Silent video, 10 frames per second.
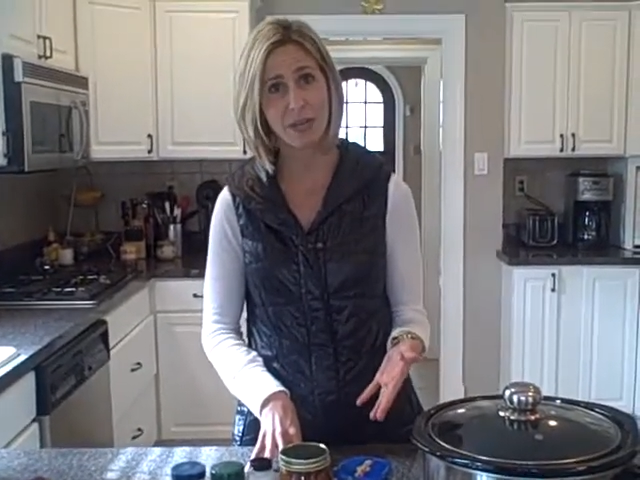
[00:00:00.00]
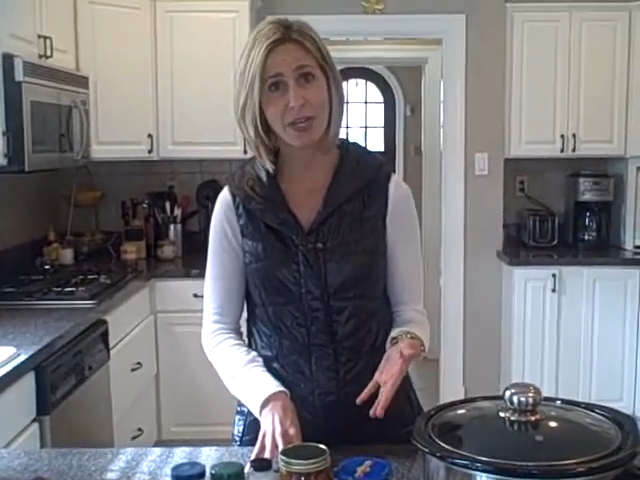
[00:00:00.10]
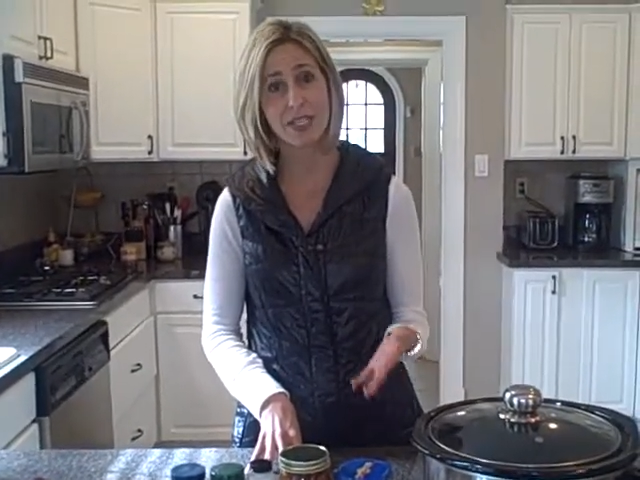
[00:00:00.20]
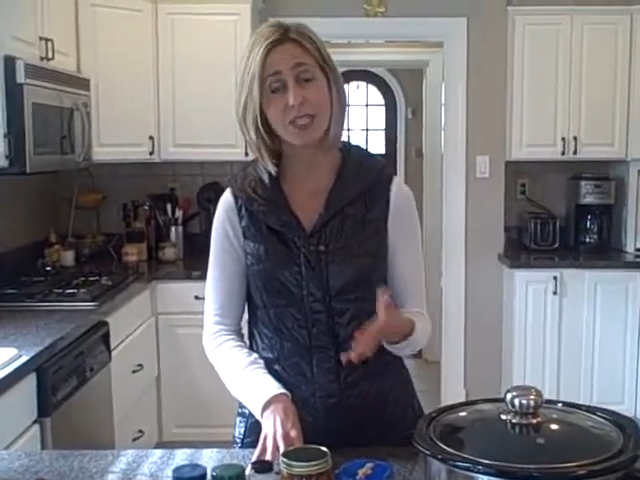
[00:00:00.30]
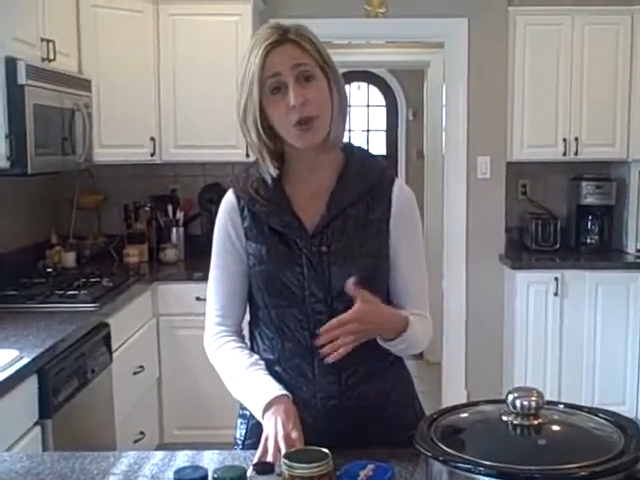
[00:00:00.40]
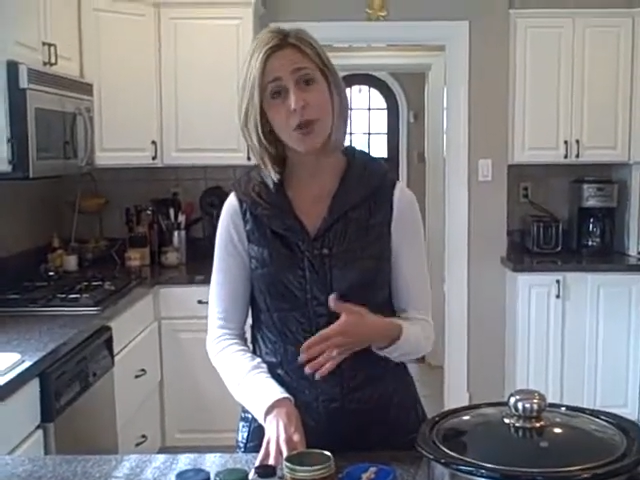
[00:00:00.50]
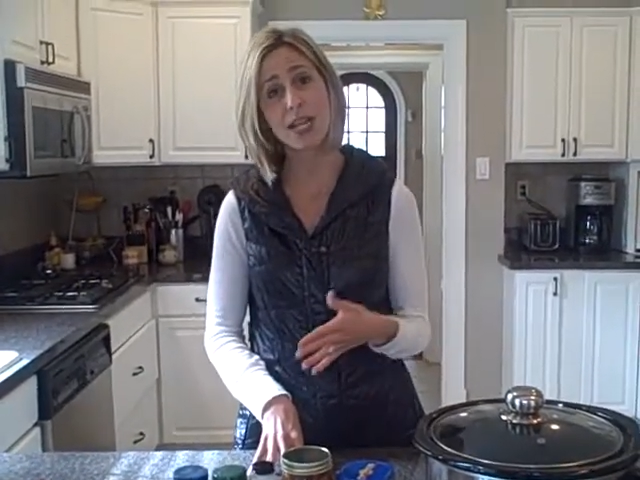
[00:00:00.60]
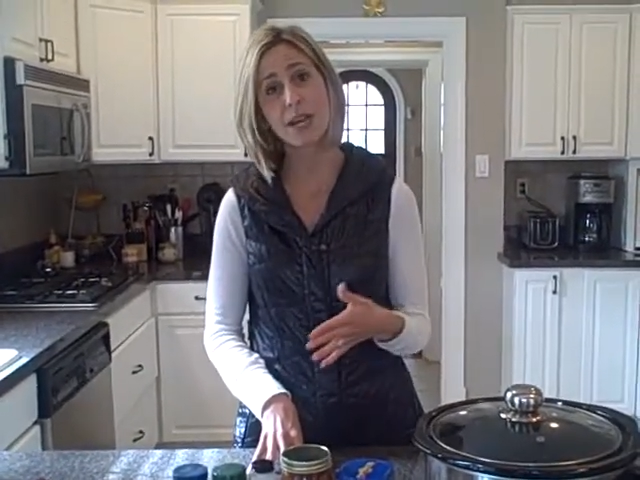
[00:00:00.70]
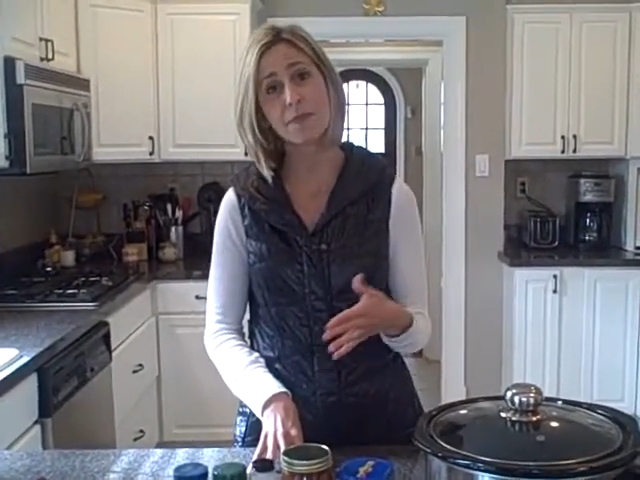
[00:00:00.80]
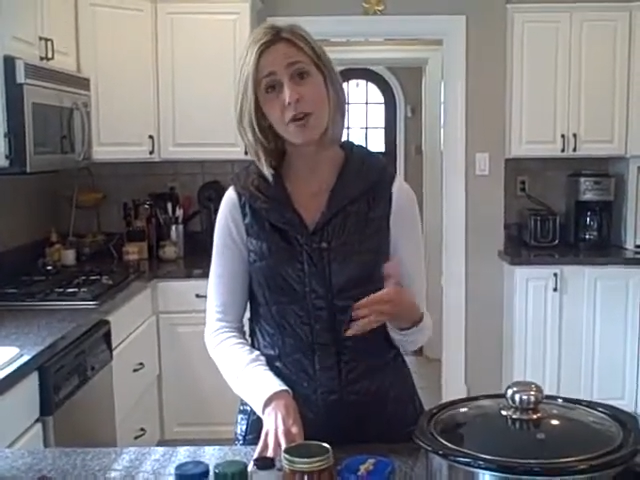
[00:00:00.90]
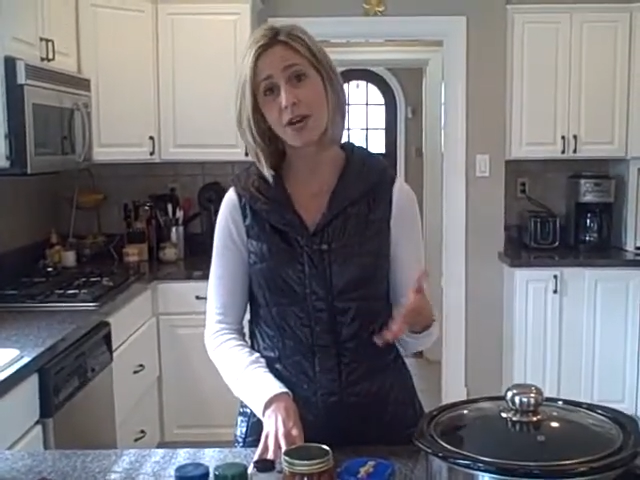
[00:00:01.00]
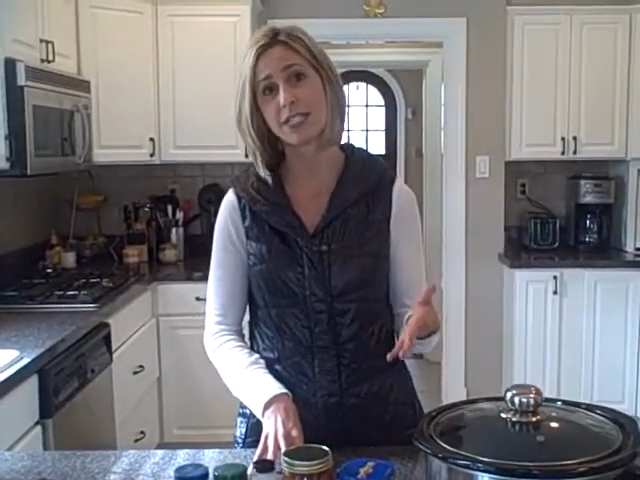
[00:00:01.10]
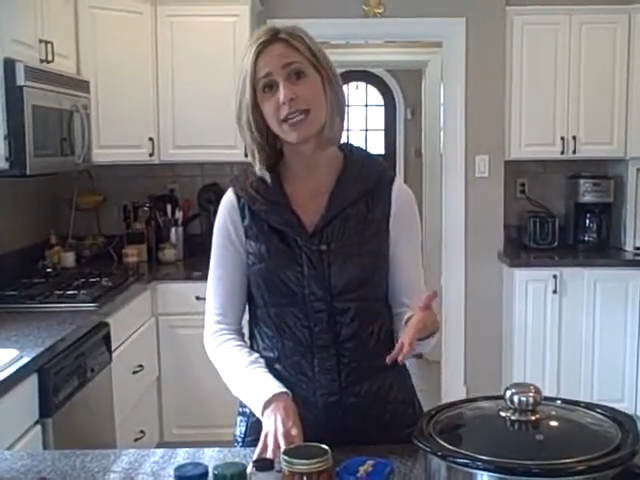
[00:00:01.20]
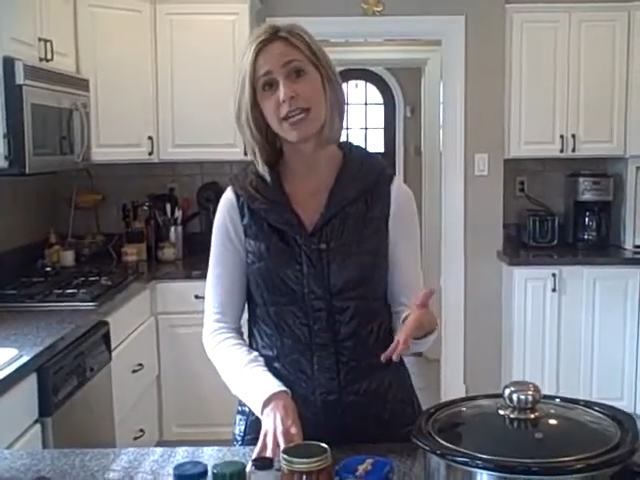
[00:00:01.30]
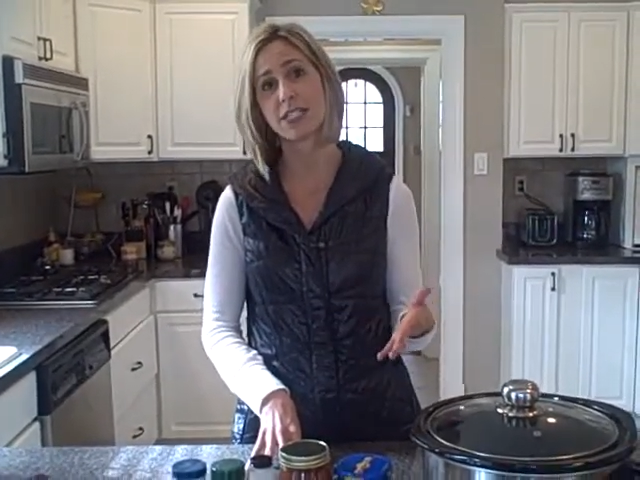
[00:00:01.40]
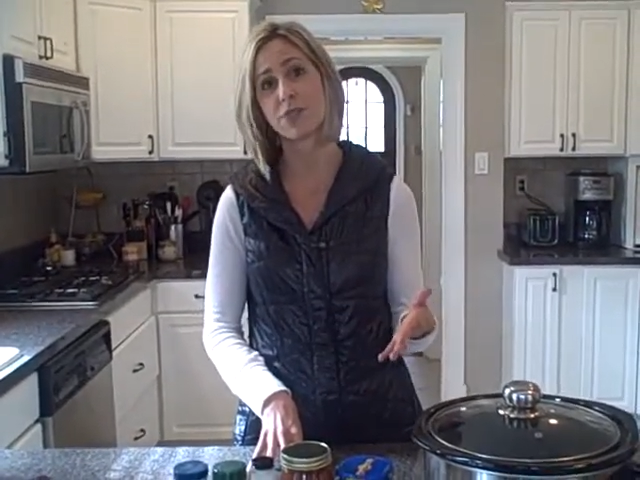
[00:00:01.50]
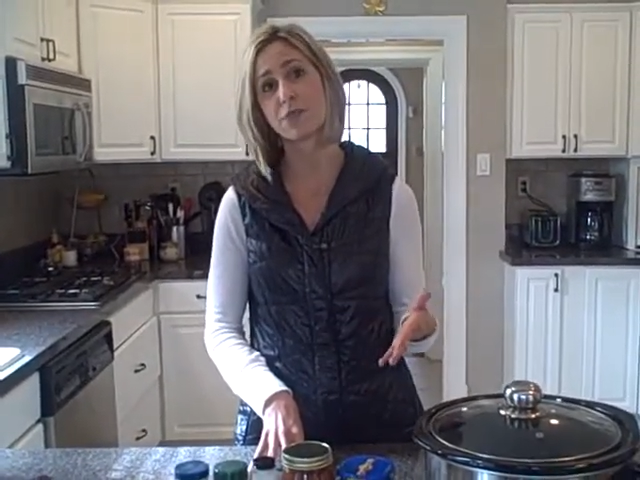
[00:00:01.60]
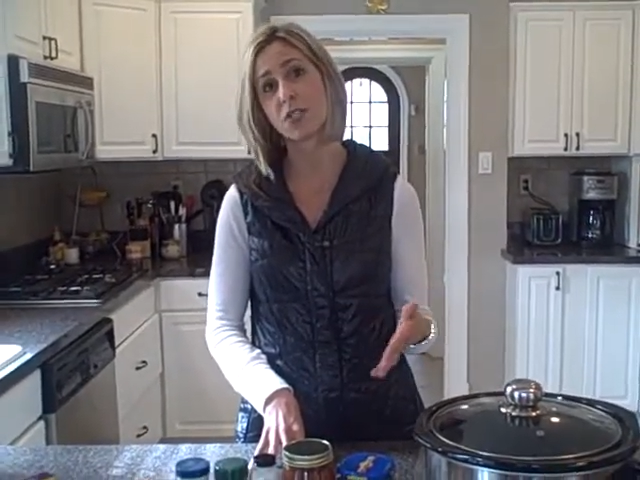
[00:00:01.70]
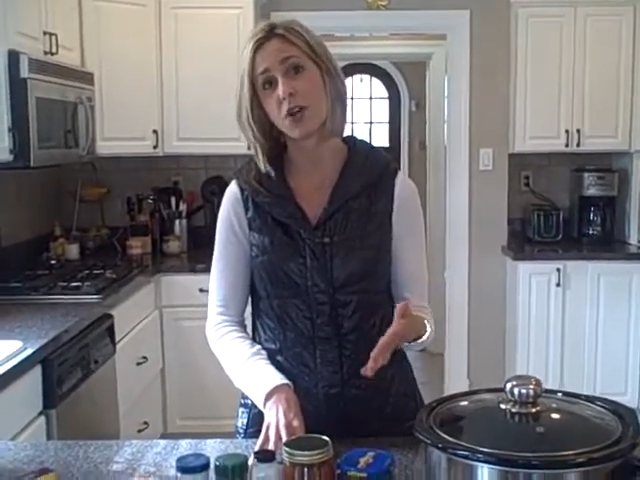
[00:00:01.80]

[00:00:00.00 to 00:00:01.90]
because sodium content from